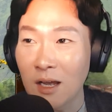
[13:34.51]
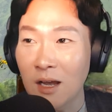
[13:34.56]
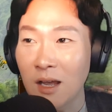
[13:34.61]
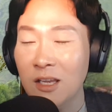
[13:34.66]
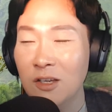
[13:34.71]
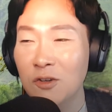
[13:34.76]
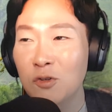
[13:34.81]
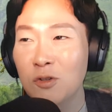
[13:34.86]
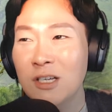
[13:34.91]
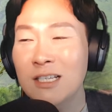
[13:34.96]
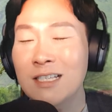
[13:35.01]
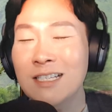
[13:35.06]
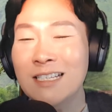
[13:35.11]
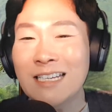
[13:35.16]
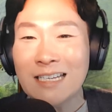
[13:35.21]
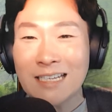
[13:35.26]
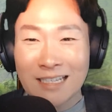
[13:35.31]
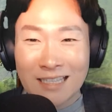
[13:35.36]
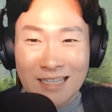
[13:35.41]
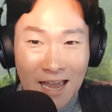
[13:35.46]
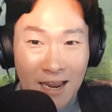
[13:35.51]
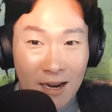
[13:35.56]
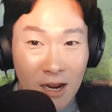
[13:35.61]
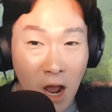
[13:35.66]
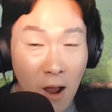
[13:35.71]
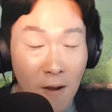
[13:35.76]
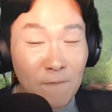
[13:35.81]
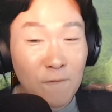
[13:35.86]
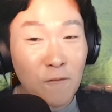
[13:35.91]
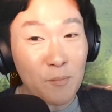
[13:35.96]
You just needed that
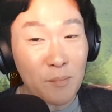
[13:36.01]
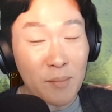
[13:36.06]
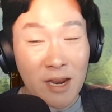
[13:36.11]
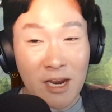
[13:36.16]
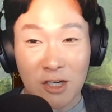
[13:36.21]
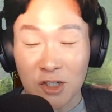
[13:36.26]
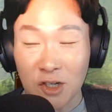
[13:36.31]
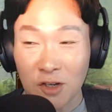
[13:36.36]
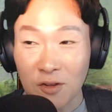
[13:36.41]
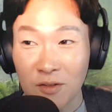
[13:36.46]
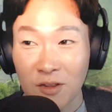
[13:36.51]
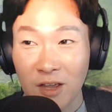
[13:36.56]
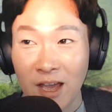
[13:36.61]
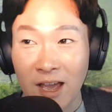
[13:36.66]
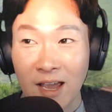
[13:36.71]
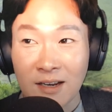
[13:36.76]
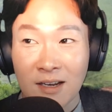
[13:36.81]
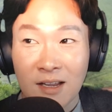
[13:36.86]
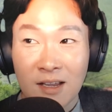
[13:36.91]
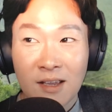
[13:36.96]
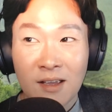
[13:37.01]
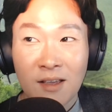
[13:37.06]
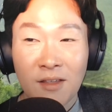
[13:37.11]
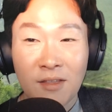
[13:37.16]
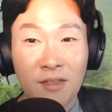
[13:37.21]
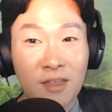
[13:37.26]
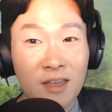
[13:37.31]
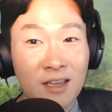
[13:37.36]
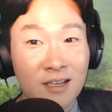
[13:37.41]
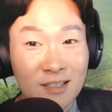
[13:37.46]
confirmation that
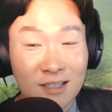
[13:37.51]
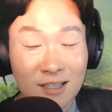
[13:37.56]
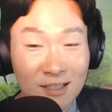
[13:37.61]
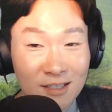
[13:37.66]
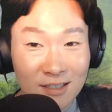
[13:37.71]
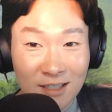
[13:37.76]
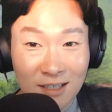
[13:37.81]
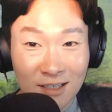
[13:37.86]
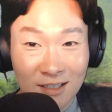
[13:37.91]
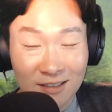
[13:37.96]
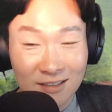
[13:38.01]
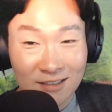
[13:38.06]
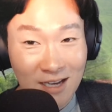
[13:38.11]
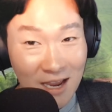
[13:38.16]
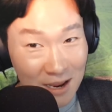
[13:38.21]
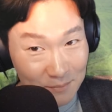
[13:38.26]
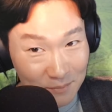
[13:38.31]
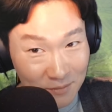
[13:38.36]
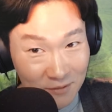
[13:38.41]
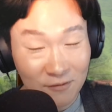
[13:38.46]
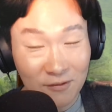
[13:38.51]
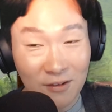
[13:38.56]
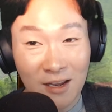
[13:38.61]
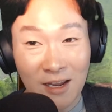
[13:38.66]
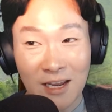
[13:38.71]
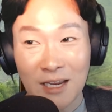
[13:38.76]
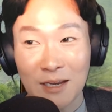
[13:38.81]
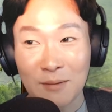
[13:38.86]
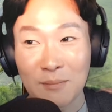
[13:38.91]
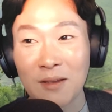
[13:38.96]
this is the type of
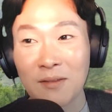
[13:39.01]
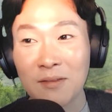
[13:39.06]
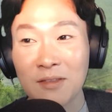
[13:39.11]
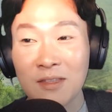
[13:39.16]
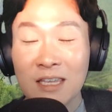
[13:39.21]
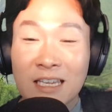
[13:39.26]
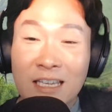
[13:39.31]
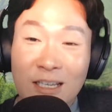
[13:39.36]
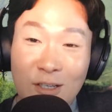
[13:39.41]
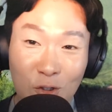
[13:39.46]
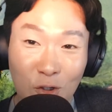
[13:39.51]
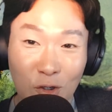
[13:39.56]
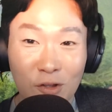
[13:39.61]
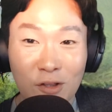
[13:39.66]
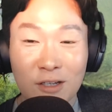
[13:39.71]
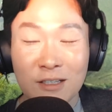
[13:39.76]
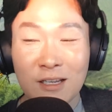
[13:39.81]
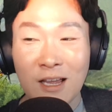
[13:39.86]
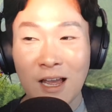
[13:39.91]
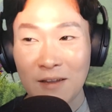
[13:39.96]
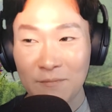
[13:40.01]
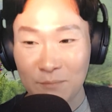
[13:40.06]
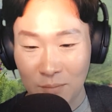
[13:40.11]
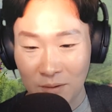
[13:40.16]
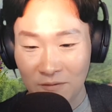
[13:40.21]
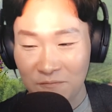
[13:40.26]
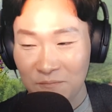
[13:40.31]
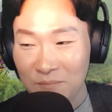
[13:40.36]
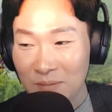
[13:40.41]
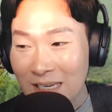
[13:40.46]
game and these are the type
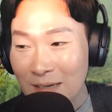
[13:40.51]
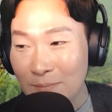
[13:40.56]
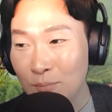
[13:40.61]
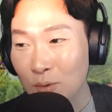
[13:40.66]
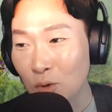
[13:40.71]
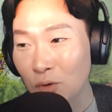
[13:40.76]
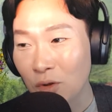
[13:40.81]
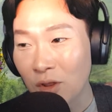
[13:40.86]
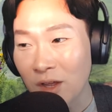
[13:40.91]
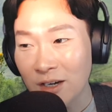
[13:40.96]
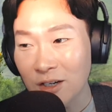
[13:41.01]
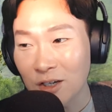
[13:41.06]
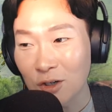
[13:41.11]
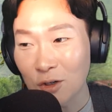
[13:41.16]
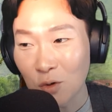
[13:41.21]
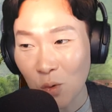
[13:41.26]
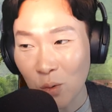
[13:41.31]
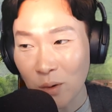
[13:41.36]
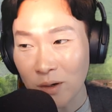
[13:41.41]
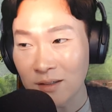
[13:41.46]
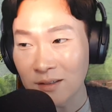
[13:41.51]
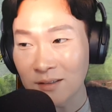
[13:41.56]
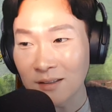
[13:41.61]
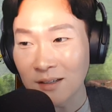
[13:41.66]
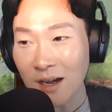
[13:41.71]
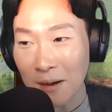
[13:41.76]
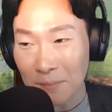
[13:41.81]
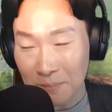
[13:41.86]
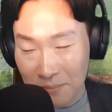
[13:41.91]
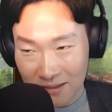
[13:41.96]
of people that you're going
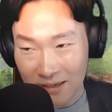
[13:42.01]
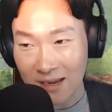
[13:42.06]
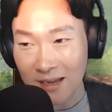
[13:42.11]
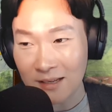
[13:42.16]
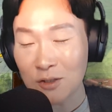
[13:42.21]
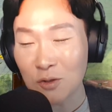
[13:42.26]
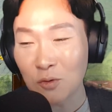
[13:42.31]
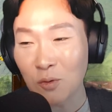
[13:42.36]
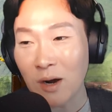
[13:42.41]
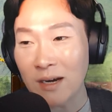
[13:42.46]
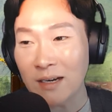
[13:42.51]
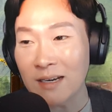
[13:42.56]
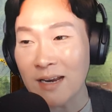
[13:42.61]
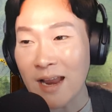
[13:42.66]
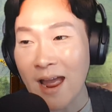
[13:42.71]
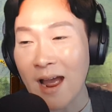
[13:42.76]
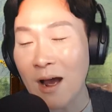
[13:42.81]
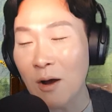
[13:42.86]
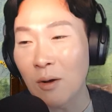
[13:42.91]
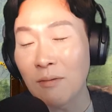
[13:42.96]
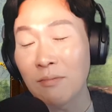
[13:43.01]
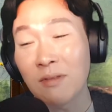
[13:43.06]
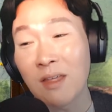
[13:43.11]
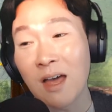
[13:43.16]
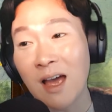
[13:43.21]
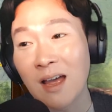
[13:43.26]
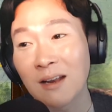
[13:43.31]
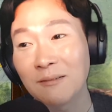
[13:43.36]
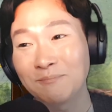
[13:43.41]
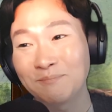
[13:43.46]
up against right now, and
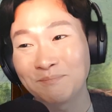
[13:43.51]
that